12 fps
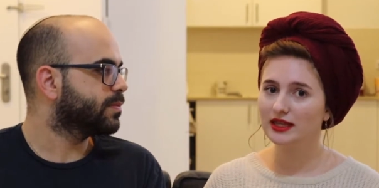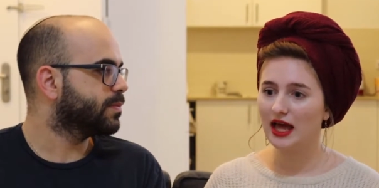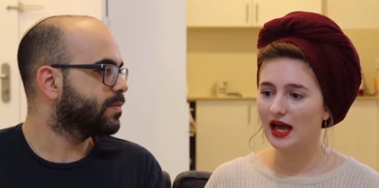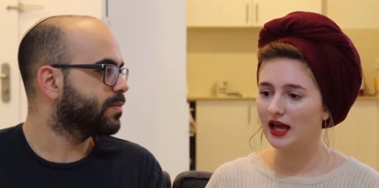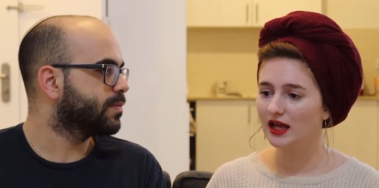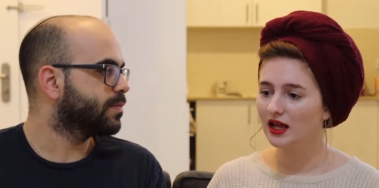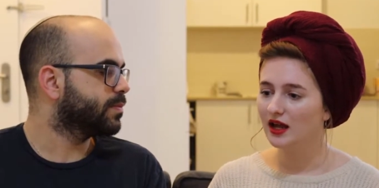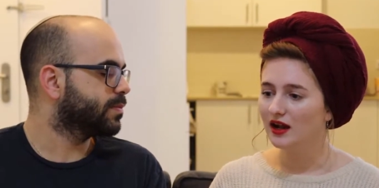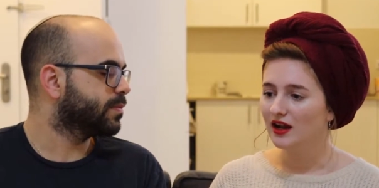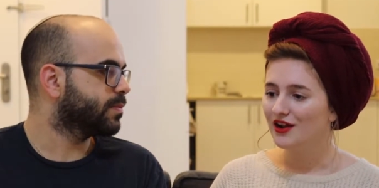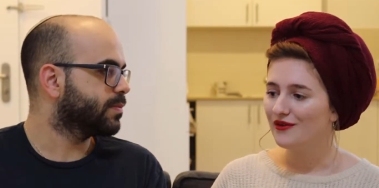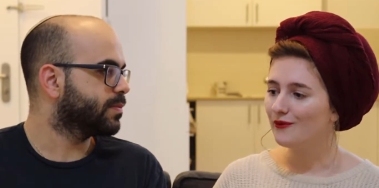Speaker 1: that
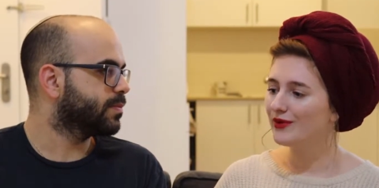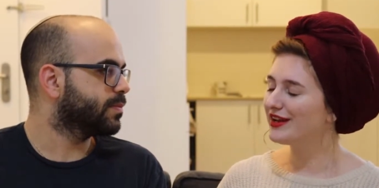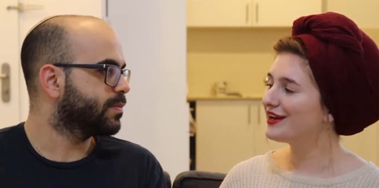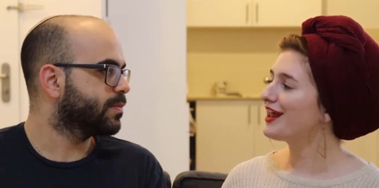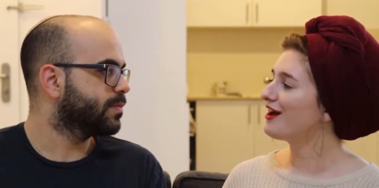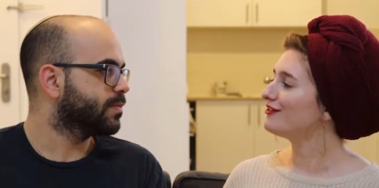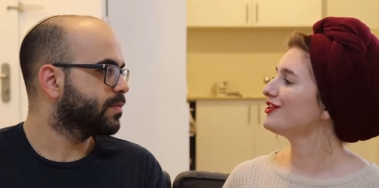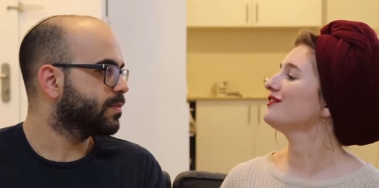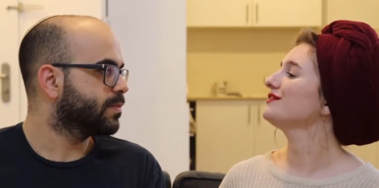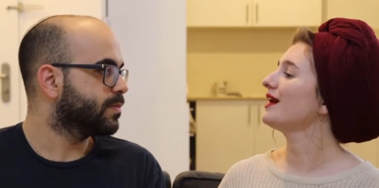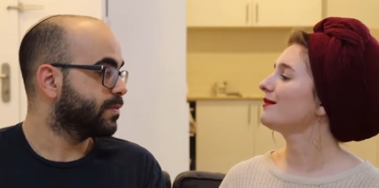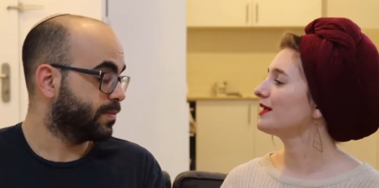we didn't have
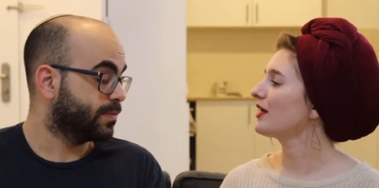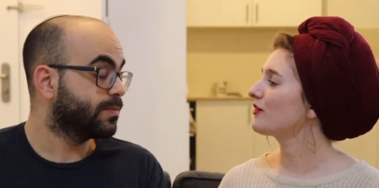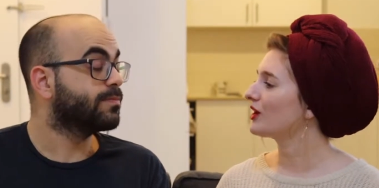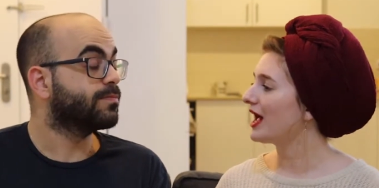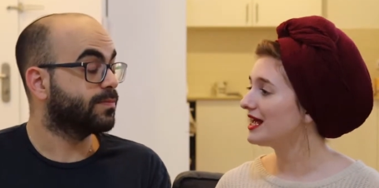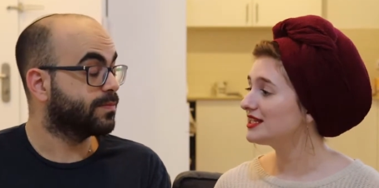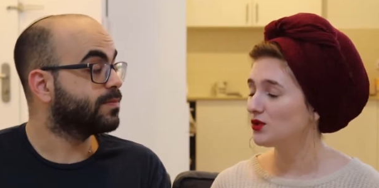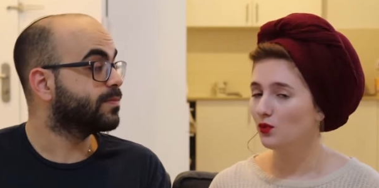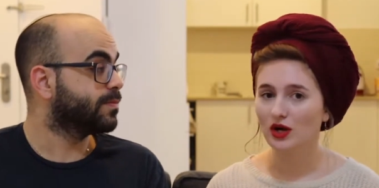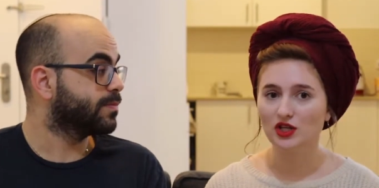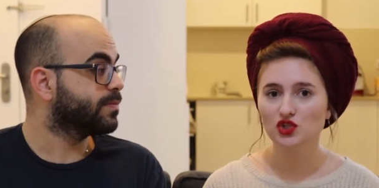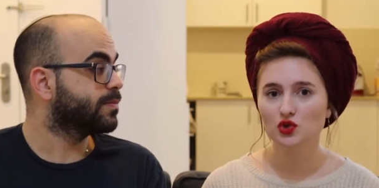enough time together as it
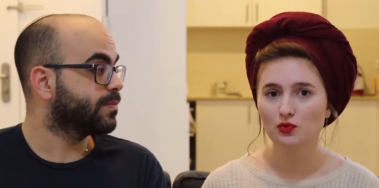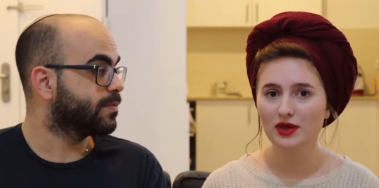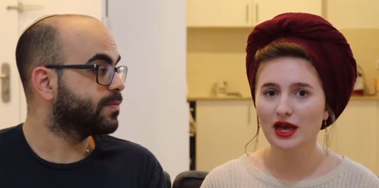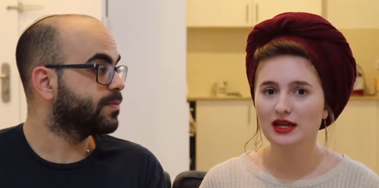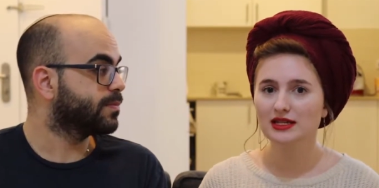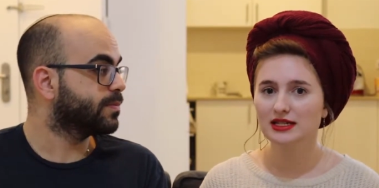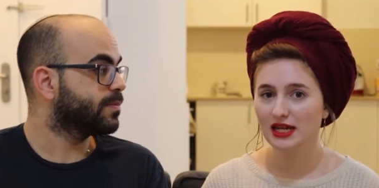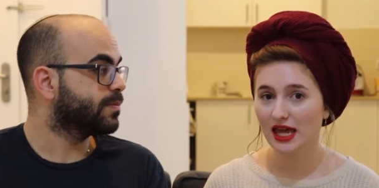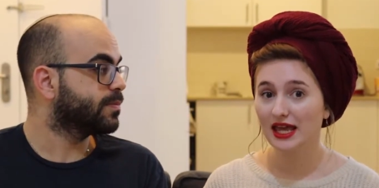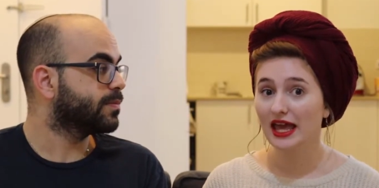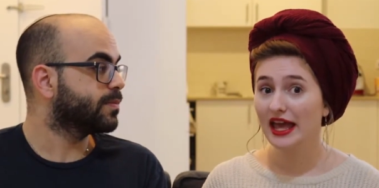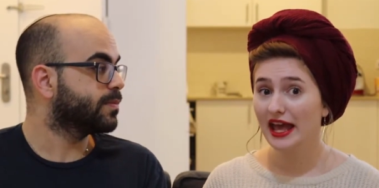was, so we had to
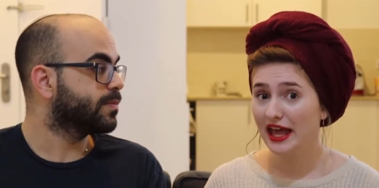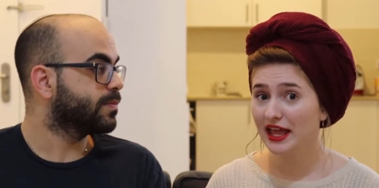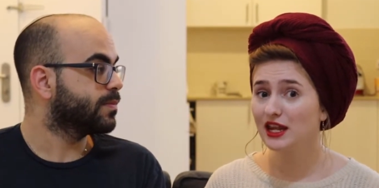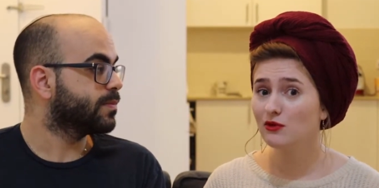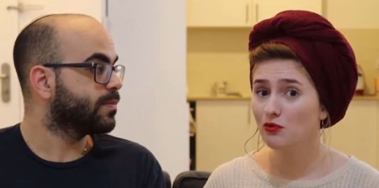take any